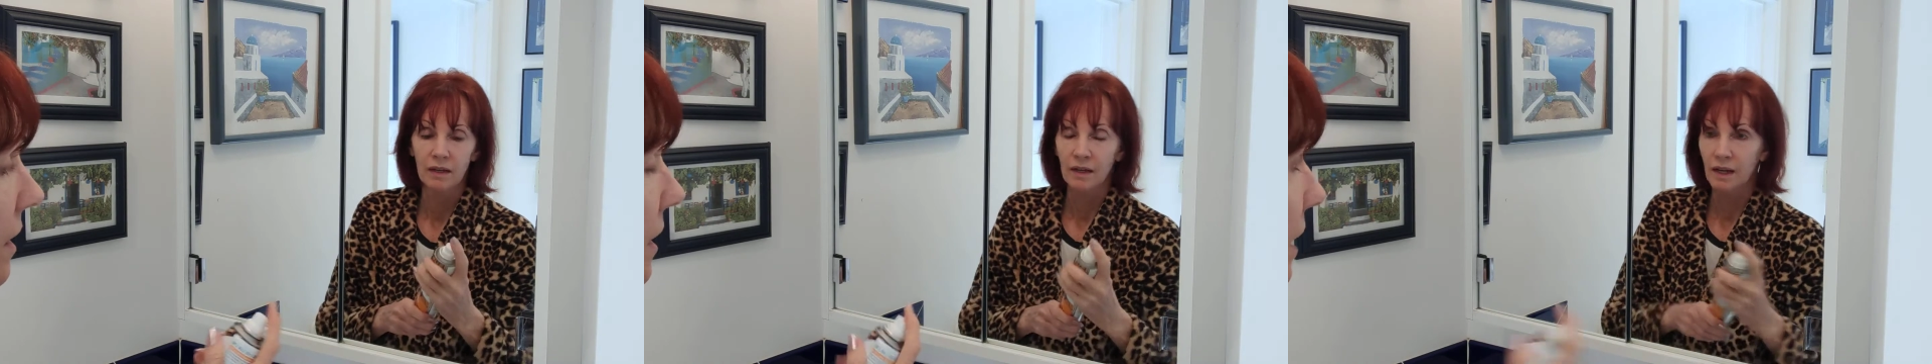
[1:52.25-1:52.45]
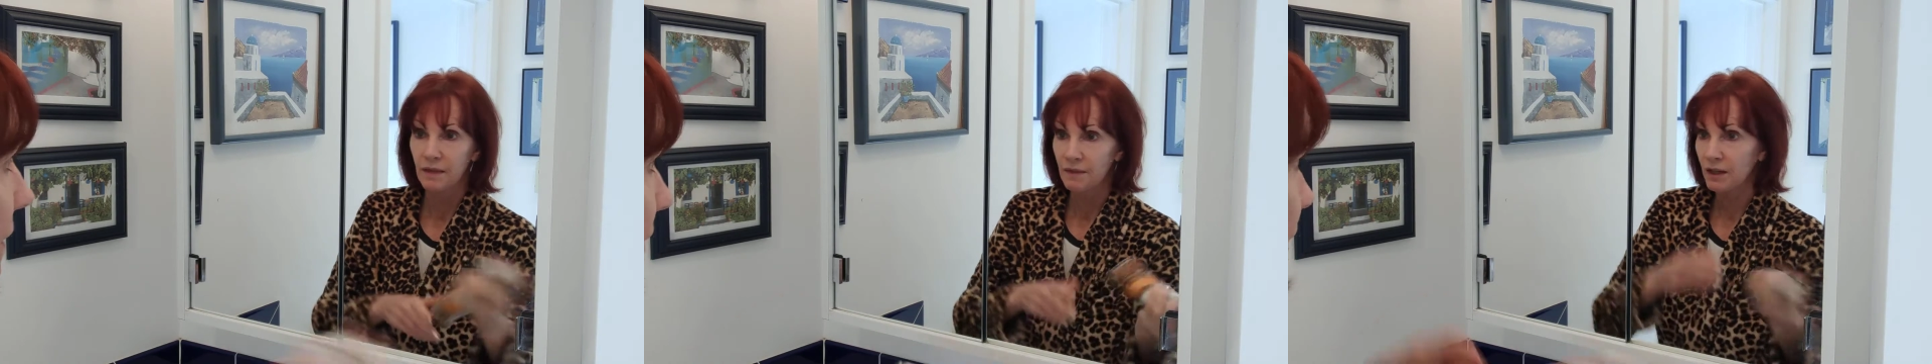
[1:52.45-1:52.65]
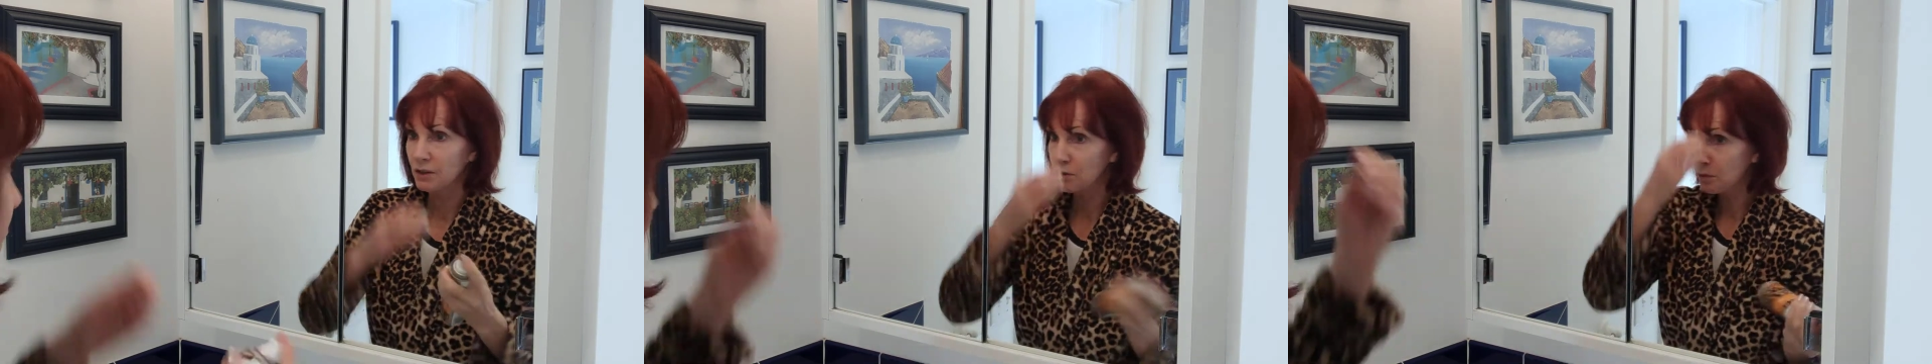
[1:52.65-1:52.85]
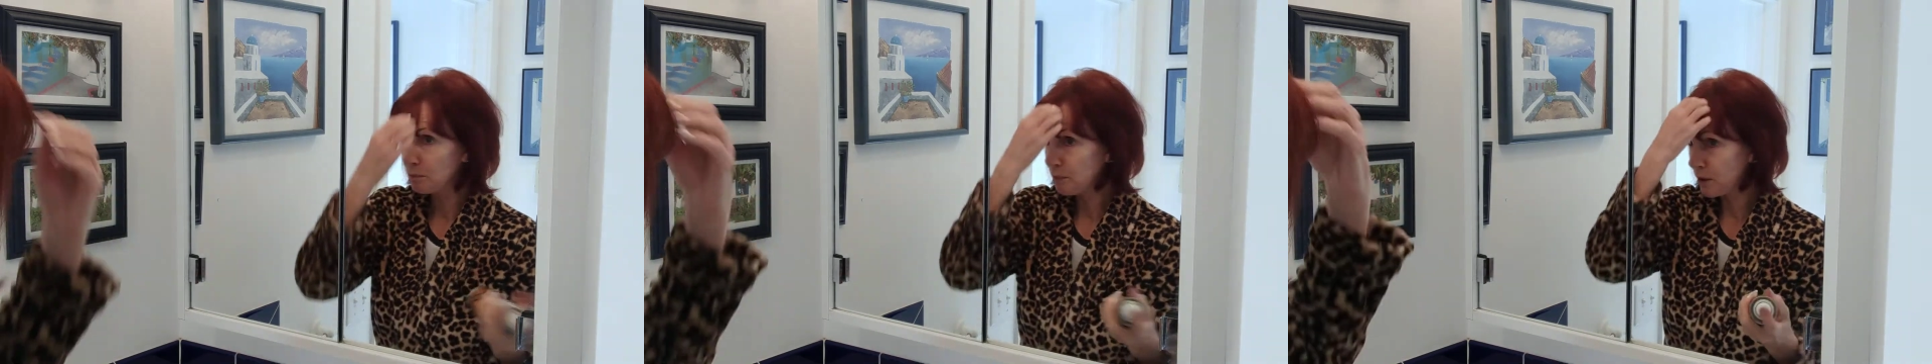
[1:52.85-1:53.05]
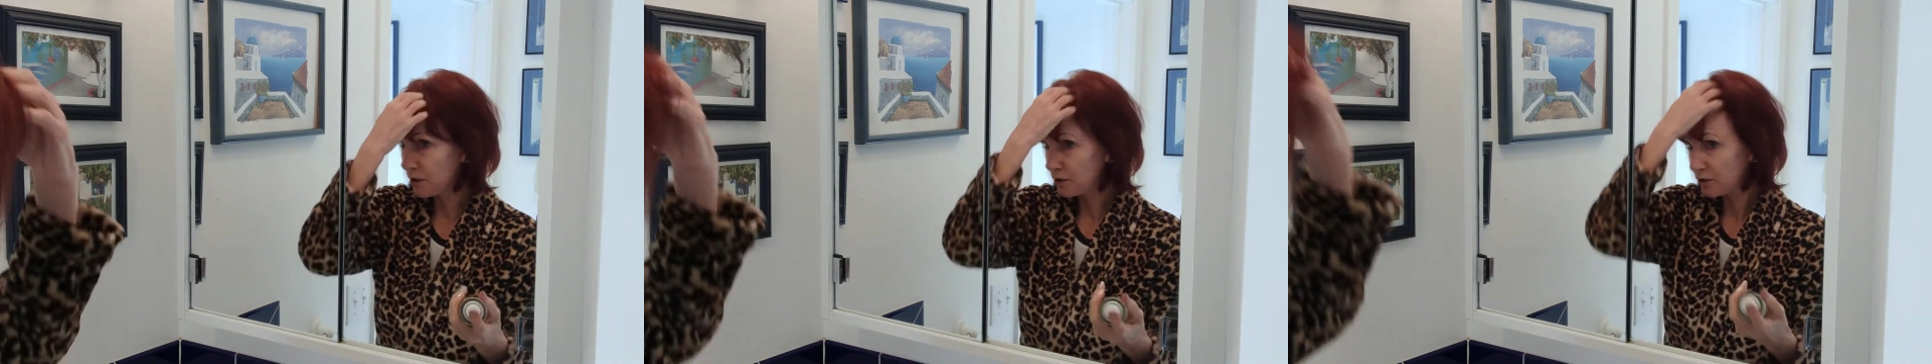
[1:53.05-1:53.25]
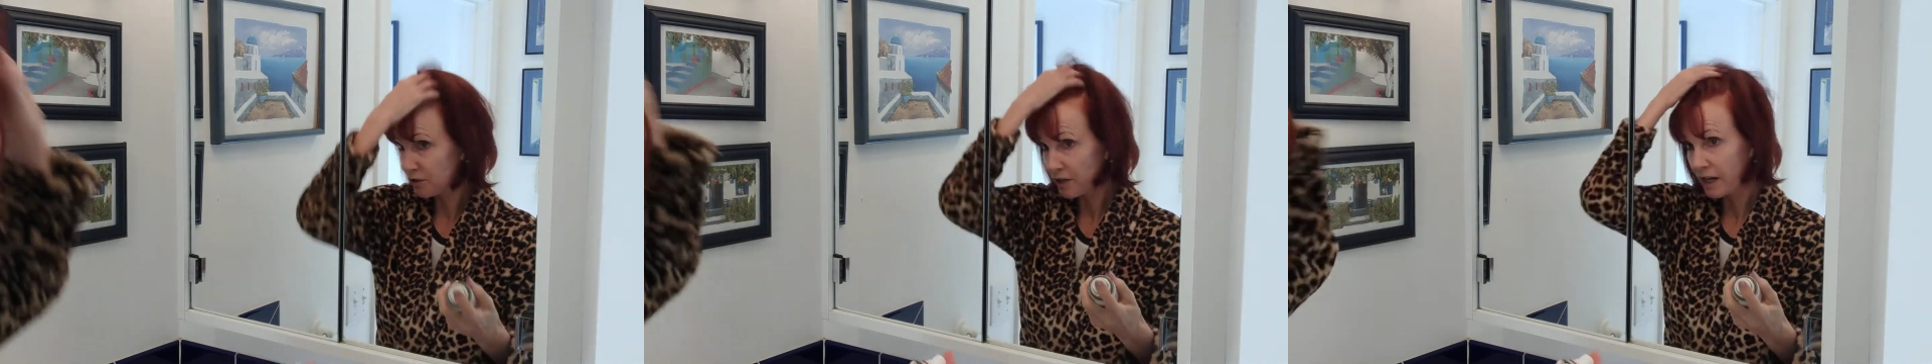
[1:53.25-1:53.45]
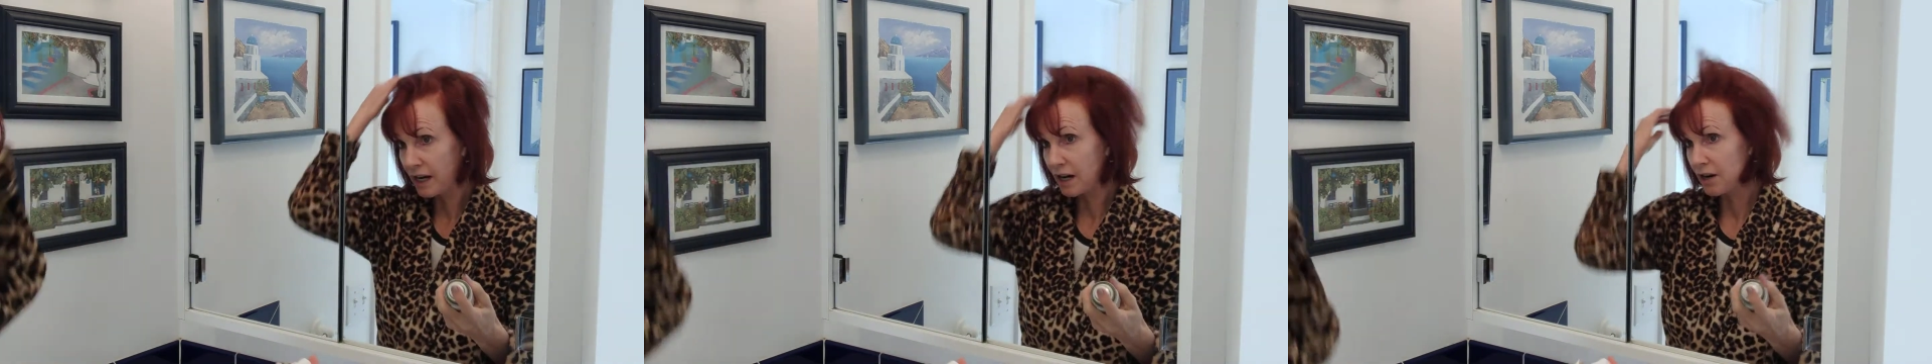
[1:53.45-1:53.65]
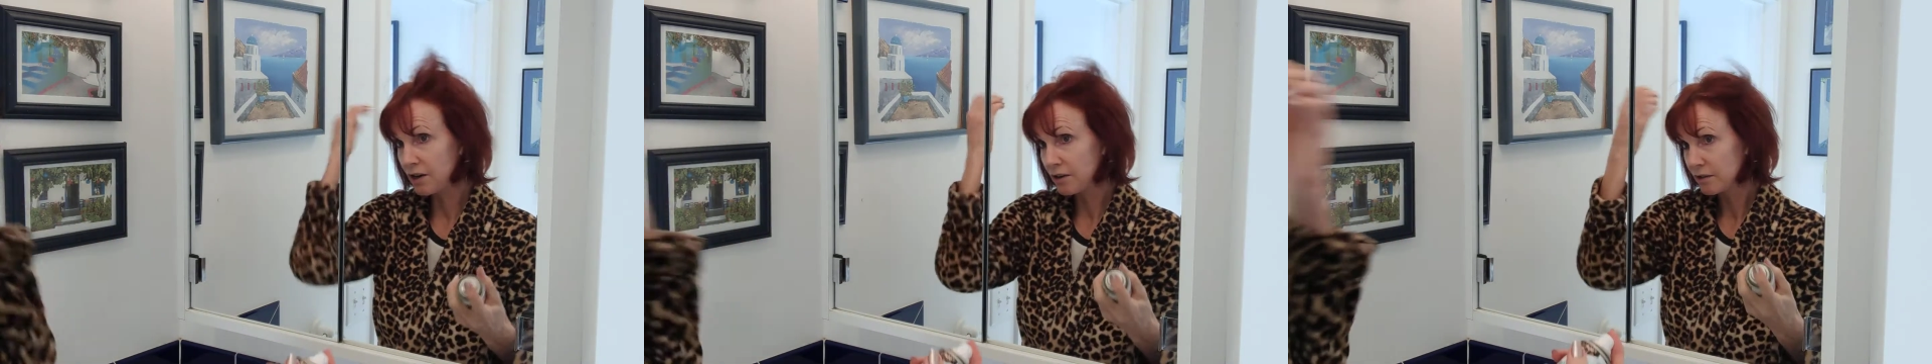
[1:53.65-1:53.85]
And then you part your
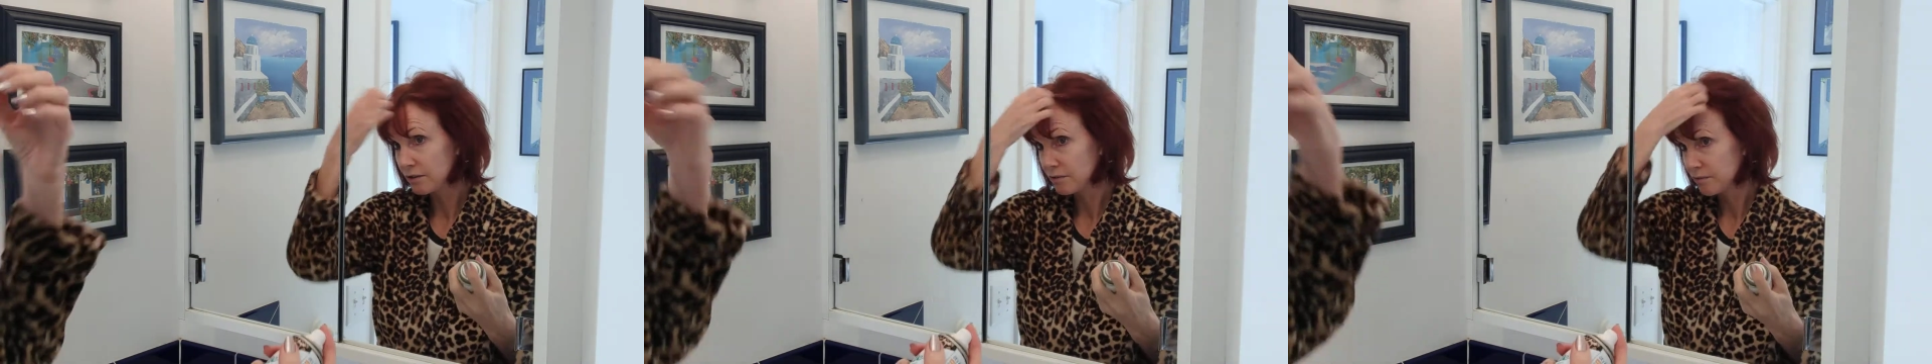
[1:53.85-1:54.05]
hair